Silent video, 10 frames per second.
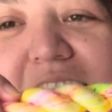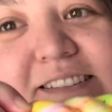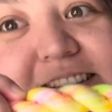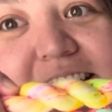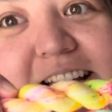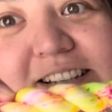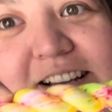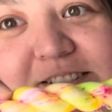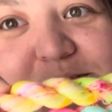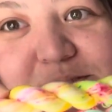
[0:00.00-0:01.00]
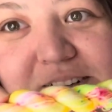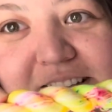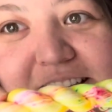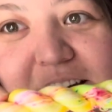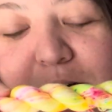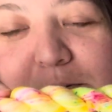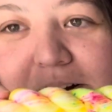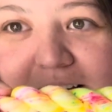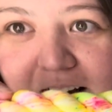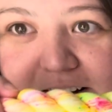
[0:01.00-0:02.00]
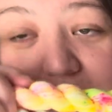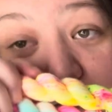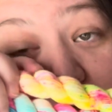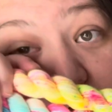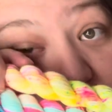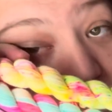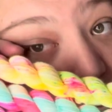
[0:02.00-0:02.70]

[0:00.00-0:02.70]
See, it doesn't really go, but it kind of goes.